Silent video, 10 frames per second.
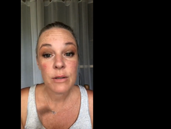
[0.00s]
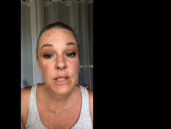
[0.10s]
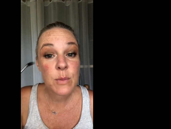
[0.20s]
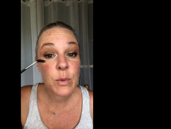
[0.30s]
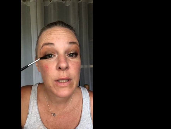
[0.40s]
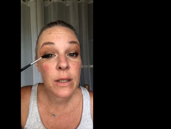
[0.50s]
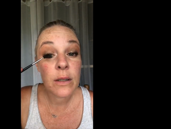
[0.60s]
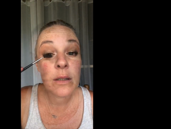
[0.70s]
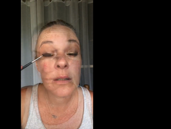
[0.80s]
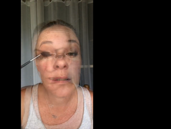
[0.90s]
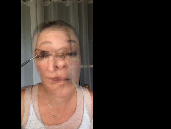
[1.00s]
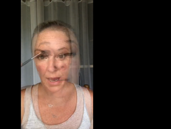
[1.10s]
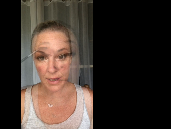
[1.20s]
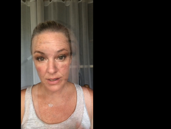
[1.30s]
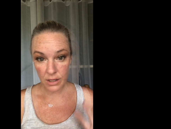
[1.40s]
Which is pretty good. So
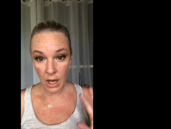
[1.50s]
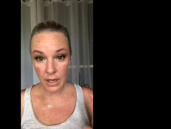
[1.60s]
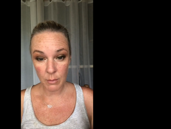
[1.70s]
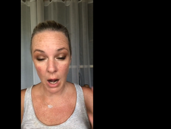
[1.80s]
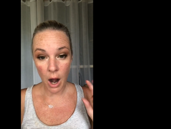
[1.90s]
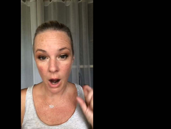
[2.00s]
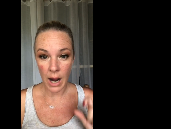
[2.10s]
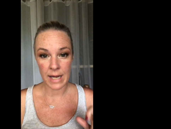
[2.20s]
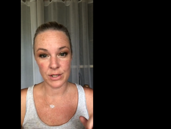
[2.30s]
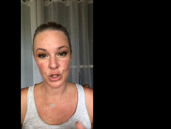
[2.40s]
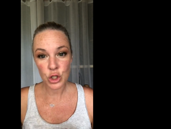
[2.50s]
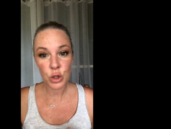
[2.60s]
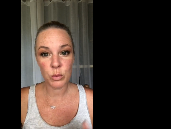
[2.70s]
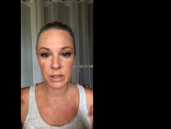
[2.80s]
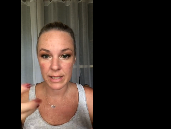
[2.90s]
that's kind of my eyes.
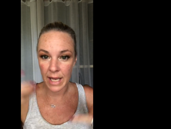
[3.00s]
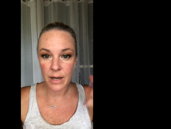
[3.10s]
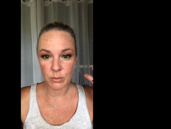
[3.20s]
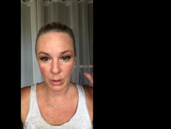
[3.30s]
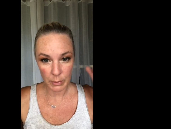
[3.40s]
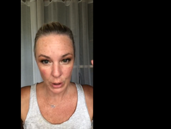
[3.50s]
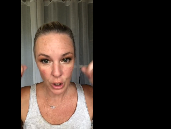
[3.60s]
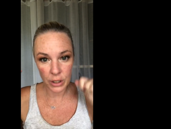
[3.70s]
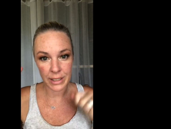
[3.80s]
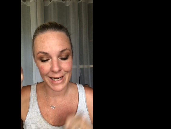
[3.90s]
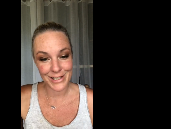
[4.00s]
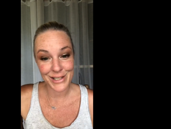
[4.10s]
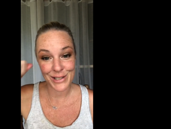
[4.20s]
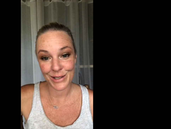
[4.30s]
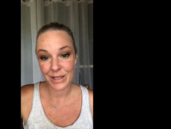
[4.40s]
You would then probably curl your
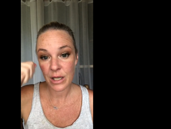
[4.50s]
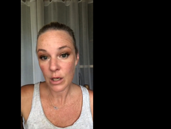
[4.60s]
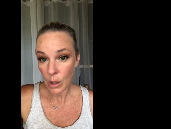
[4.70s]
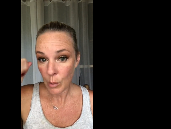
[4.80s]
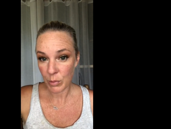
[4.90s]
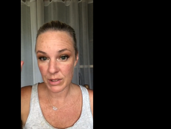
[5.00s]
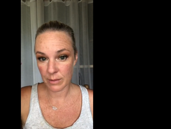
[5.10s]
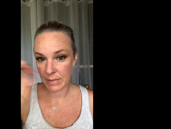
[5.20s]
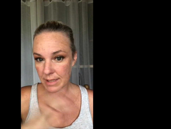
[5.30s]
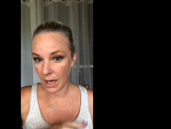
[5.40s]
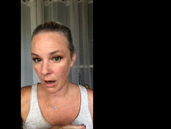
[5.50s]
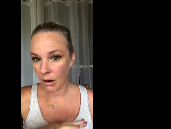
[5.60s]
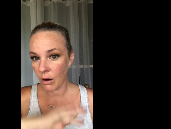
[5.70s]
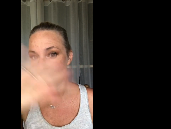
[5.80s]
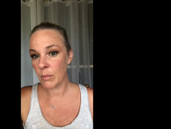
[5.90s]
lashes and put some
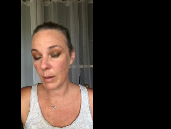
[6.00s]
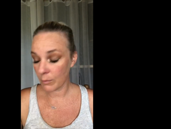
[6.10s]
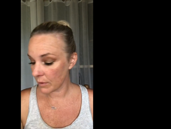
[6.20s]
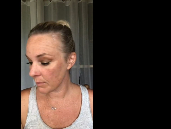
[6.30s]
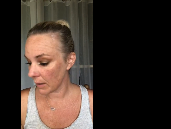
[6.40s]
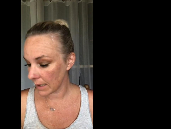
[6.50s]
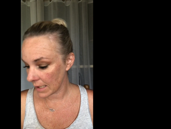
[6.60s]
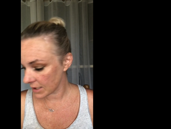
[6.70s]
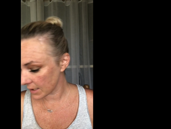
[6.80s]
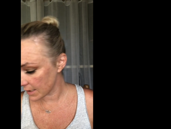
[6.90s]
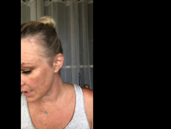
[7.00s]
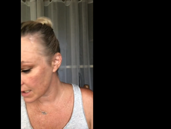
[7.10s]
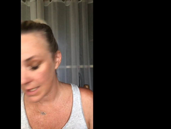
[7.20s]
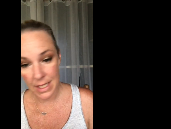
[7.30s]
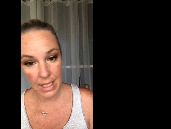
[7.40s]
mascara on, but with my lash
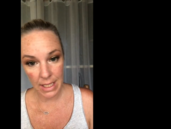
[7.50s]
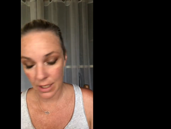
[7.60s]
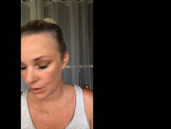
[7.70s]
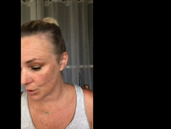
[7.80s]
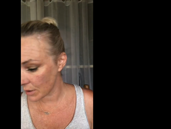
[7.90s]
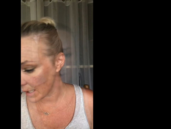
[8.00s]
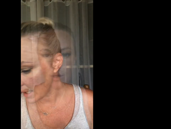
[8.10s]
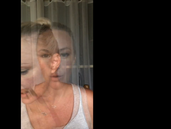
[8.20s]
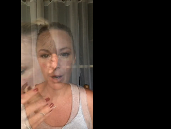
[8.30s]
extensions, I can't do that.